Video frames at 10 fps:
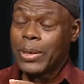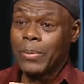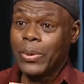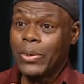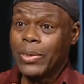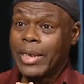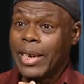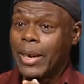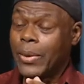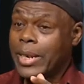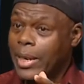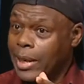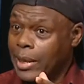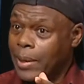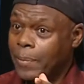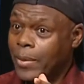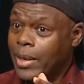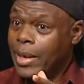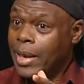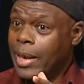born, ironically,
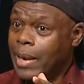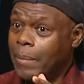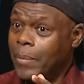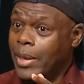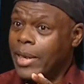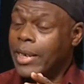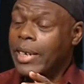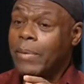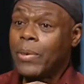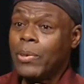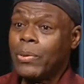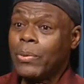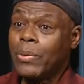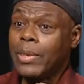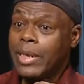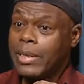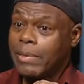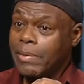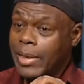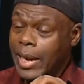in a neighborhood that
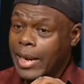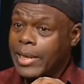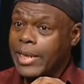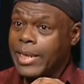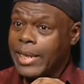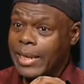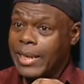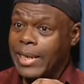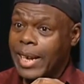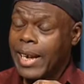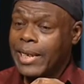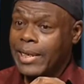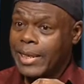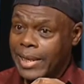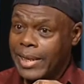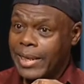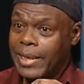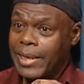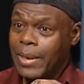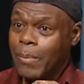is largely
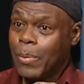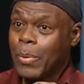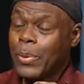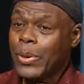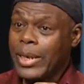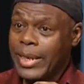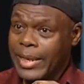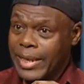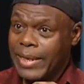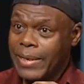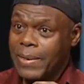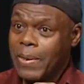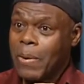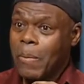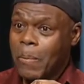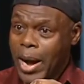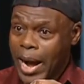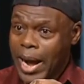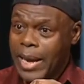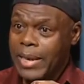populated
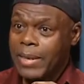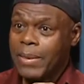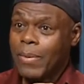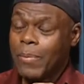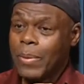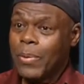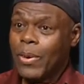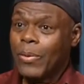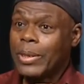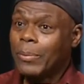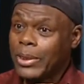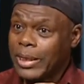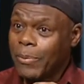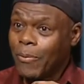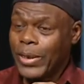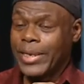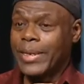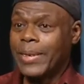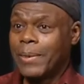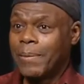by Muslims, people of the Muslim
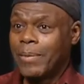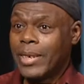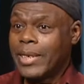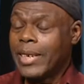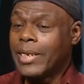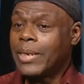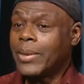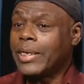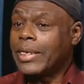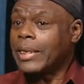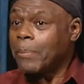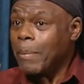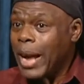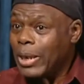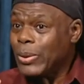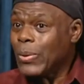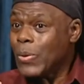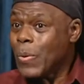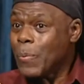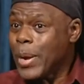faith. He said it was his
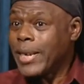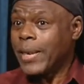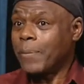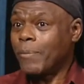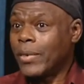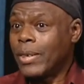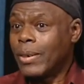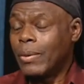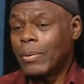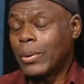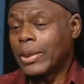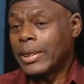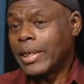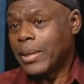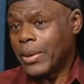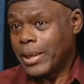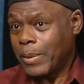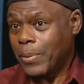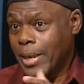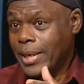personal money. Of course, he was
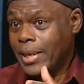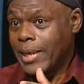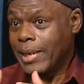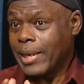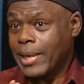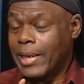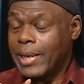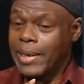a president, and